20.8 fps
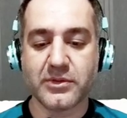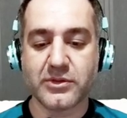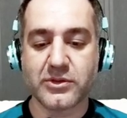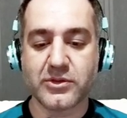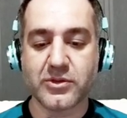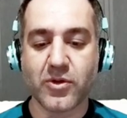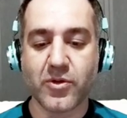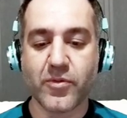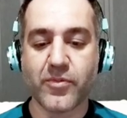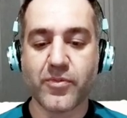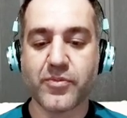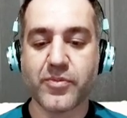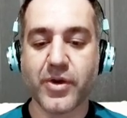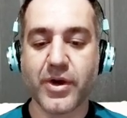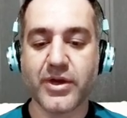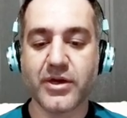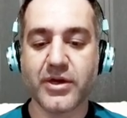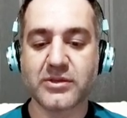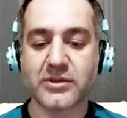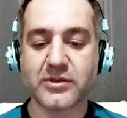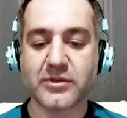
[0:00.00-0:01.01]
so
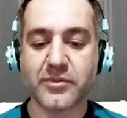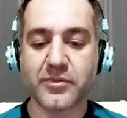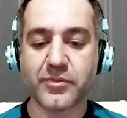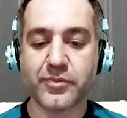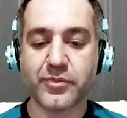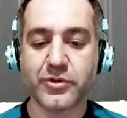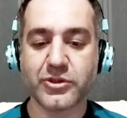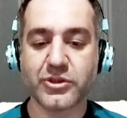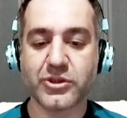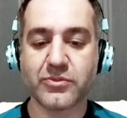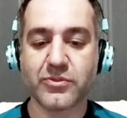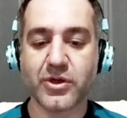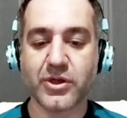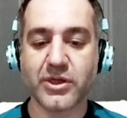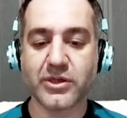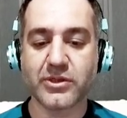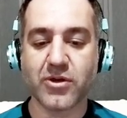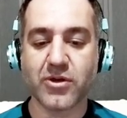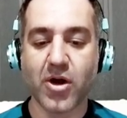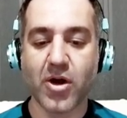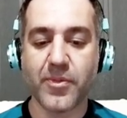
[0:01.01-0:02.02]
buyers push the
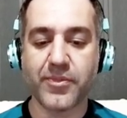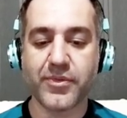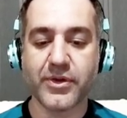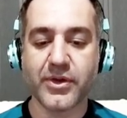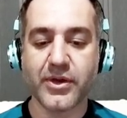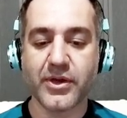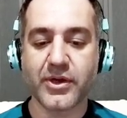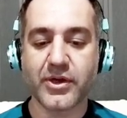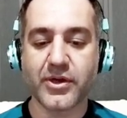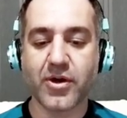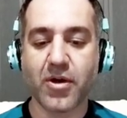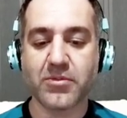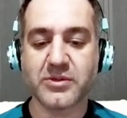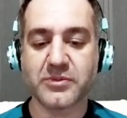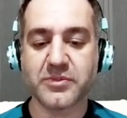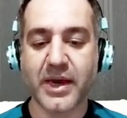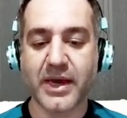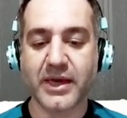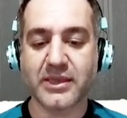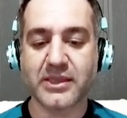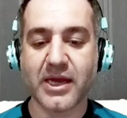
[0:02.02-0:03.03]
market up, comes
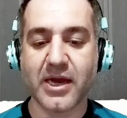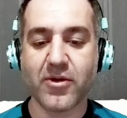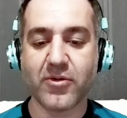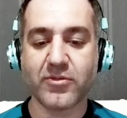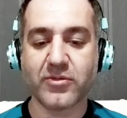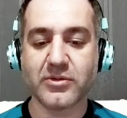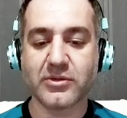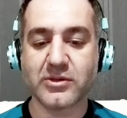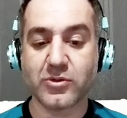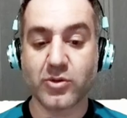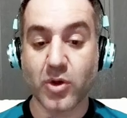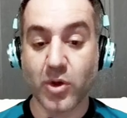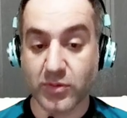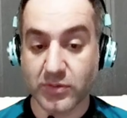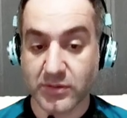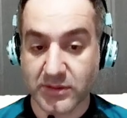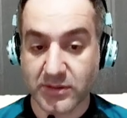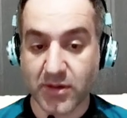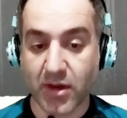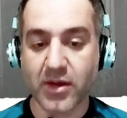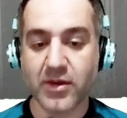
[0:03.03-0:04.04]
back down,
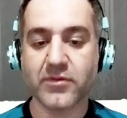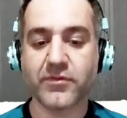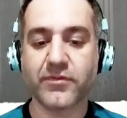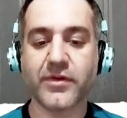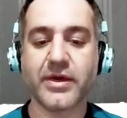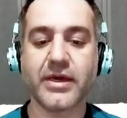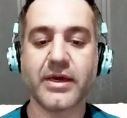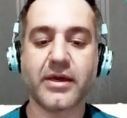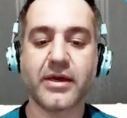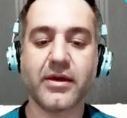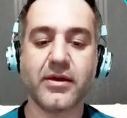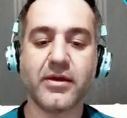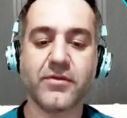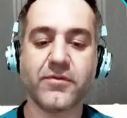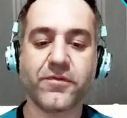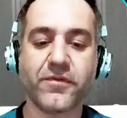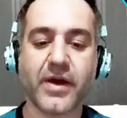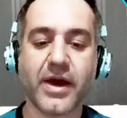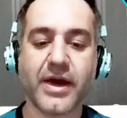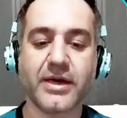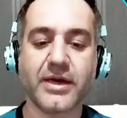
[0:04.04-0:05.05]
goes sideways, in
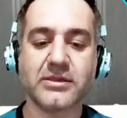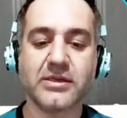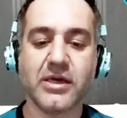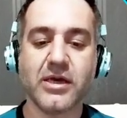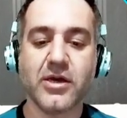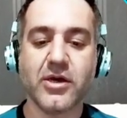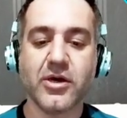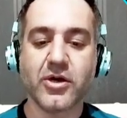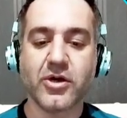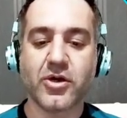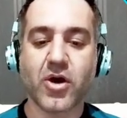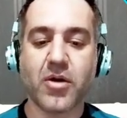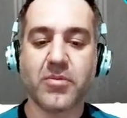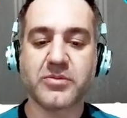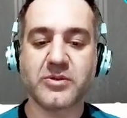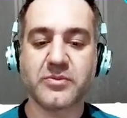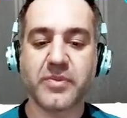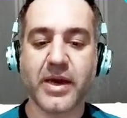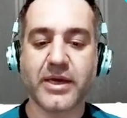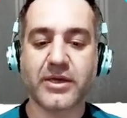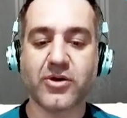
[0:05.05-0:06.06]
fact
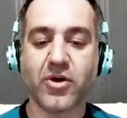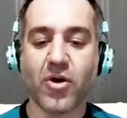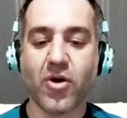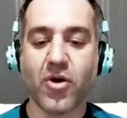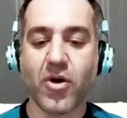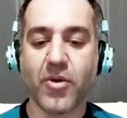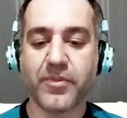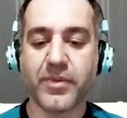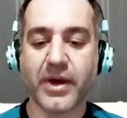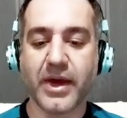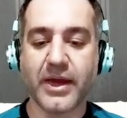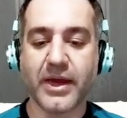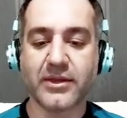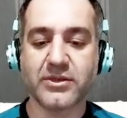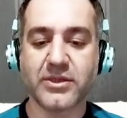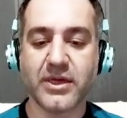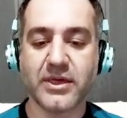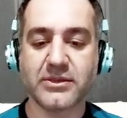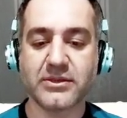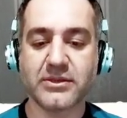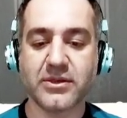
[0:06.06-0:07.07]
comes back up and
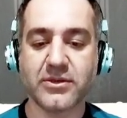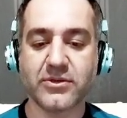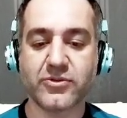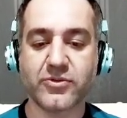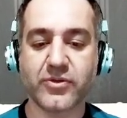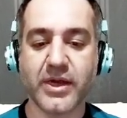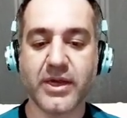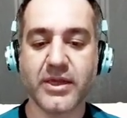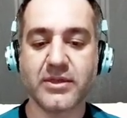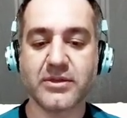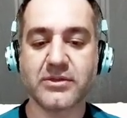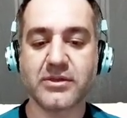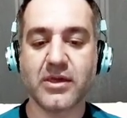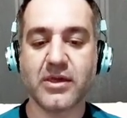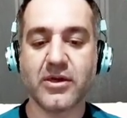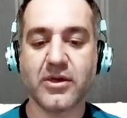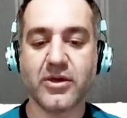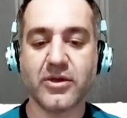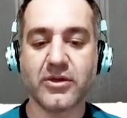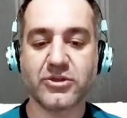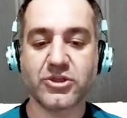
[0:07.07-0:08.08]
tests the trend
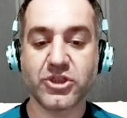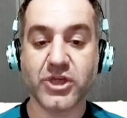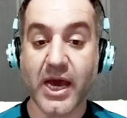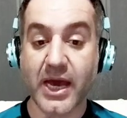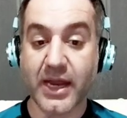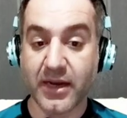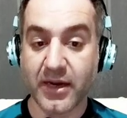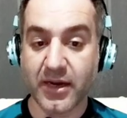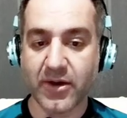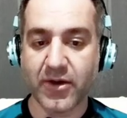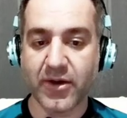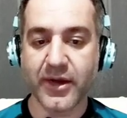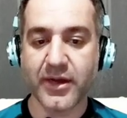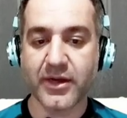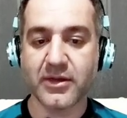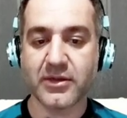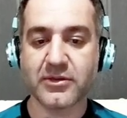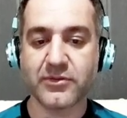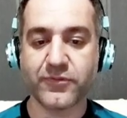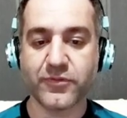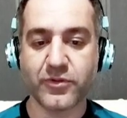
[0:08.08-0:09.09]
channel
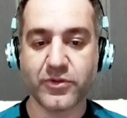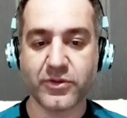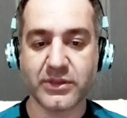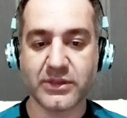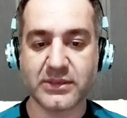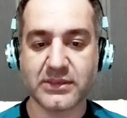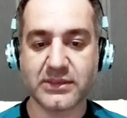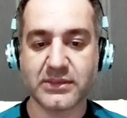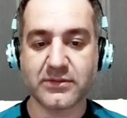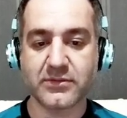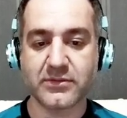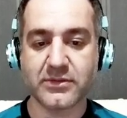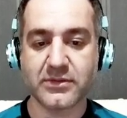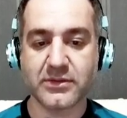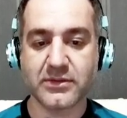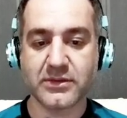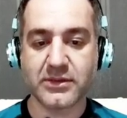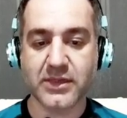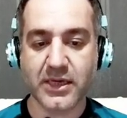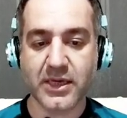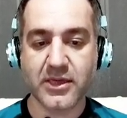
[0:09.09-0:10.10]
line for the
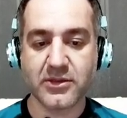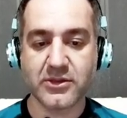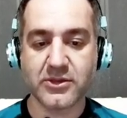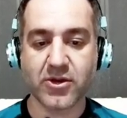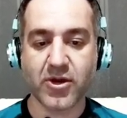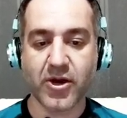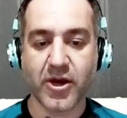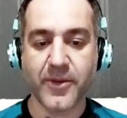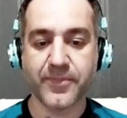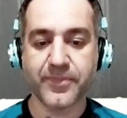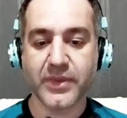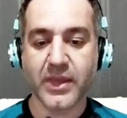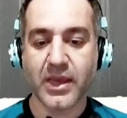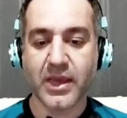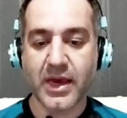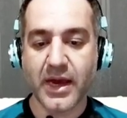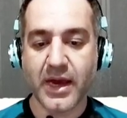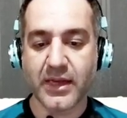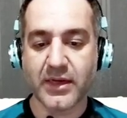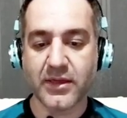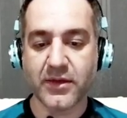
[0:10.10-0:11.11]
second time.
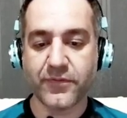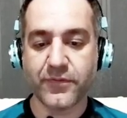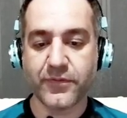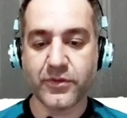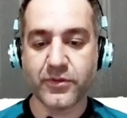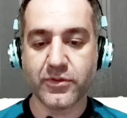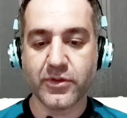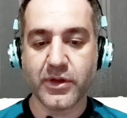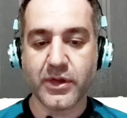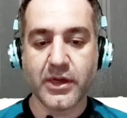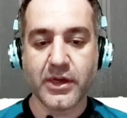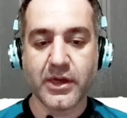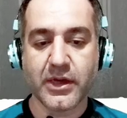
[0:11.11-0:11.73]
And if you